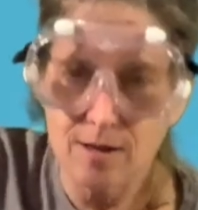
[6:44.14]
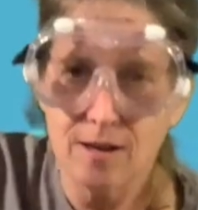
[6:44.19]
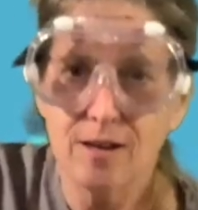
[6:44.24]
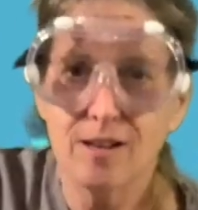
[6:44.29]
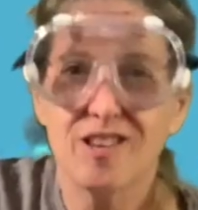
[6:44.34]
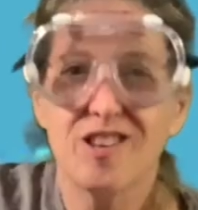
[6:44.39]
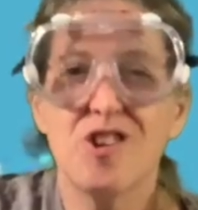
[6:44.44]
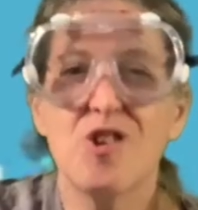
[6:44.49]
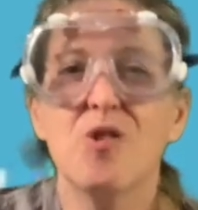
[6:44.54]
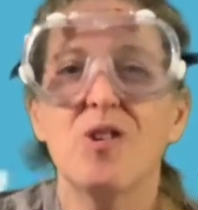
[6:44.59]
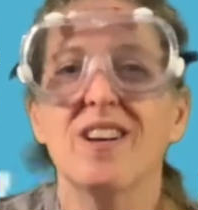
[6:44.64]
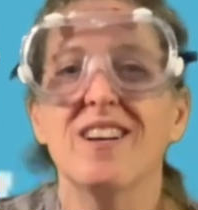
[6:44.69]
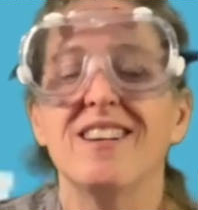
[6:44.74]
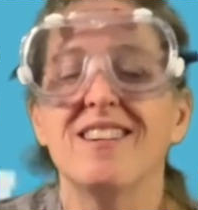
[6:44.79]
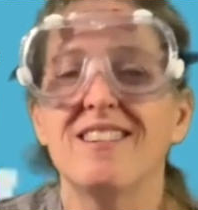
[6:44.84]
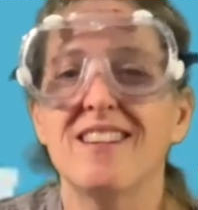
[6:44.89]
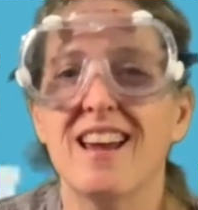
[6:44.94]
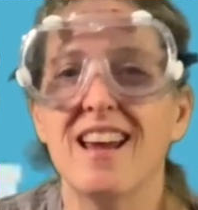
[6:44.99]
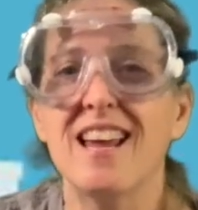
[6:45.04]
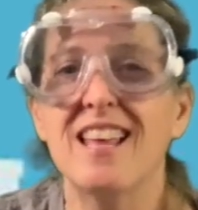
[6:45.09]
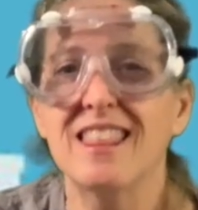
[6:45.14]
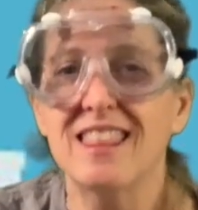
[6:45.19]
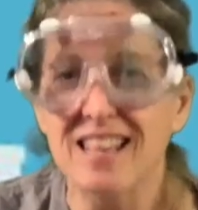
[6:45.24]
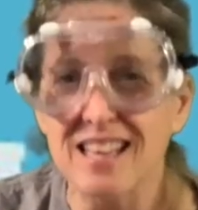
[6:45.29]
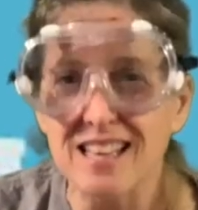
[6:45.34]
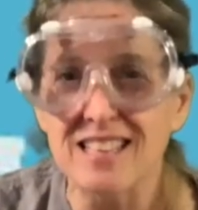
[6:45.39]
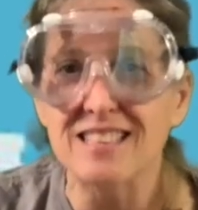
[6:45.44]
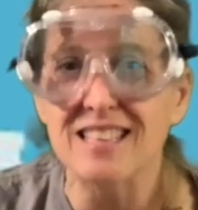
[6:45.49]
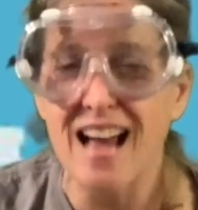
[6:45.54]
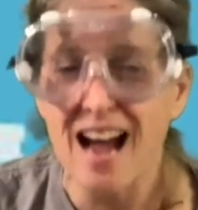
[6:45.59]
you can take
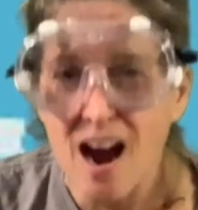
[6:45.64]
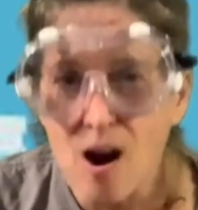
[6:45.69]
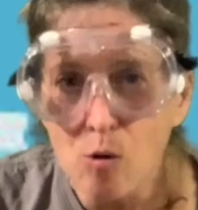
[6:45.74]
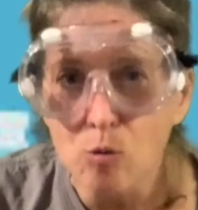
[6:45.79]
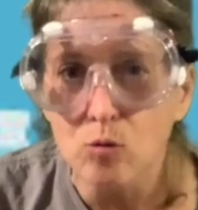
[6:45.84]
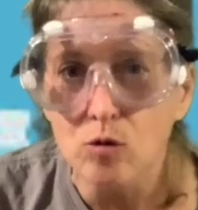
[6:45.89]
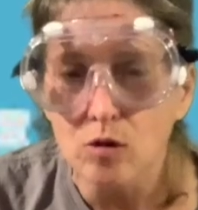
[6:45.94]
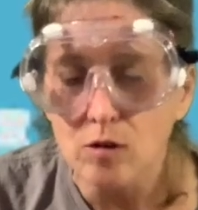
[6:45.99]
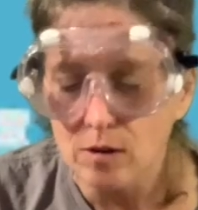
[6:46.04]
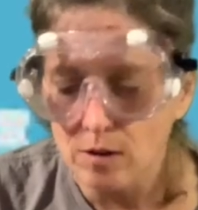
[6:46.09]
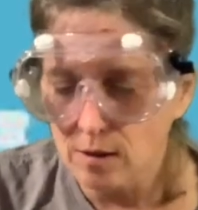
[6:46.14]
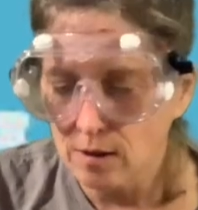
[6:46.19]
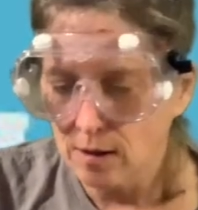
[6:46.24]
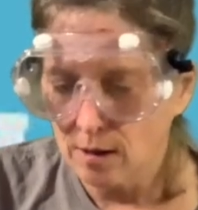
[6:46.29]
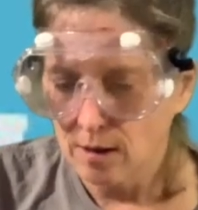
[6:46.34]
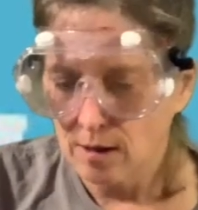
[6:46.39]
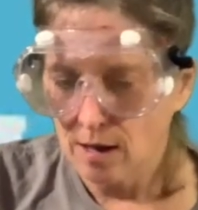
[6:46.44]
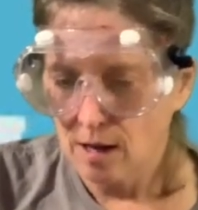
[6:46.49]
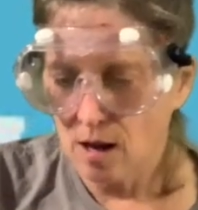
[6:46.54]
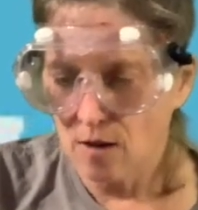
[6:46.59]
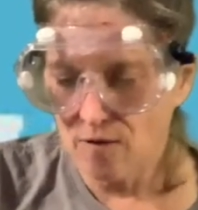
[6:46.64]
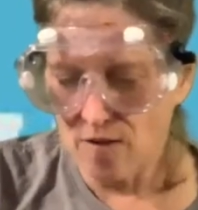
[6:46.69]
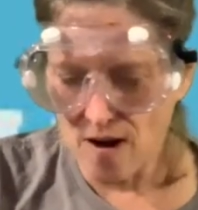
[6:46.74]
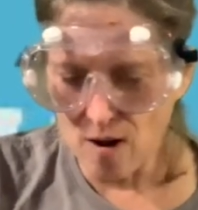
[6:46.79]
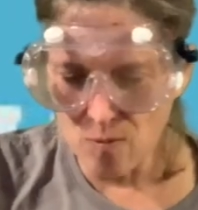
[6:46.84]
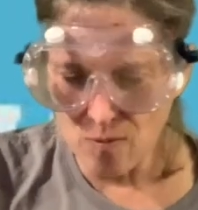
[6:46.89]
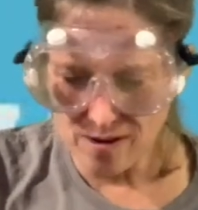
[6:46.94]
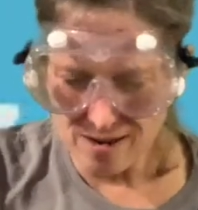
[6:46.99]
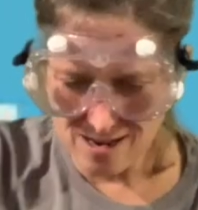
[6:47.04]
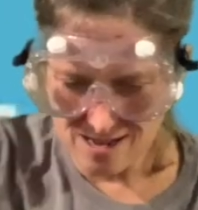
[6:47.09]
things out. If I
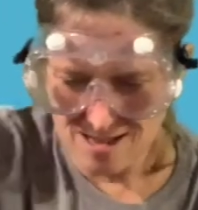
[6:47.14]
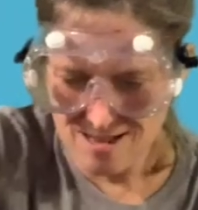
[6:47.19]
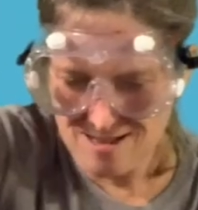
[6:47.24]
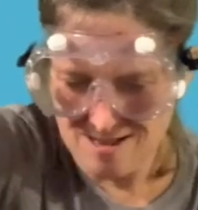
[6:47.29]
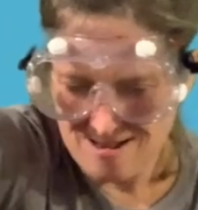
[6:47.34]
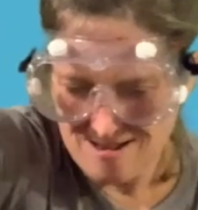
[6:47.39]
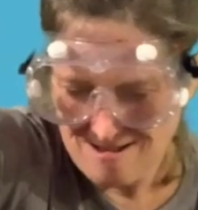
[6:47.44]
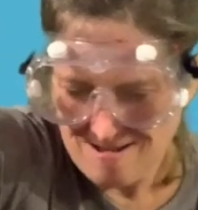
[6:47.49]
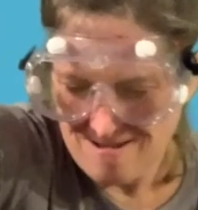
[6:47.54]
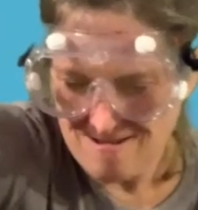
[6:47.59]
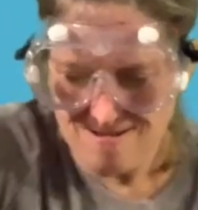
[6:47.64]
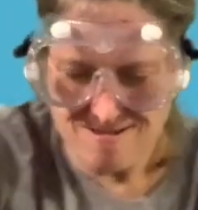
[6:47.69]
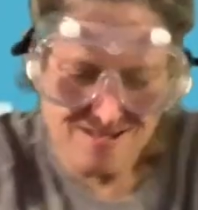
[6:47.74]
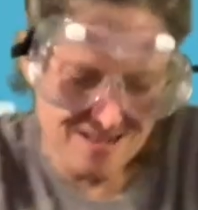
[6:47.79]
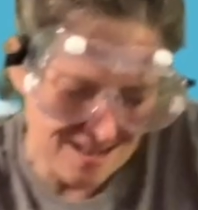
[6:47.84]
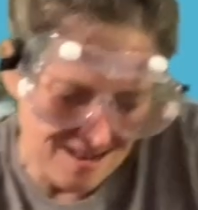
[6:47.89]
want to get this nail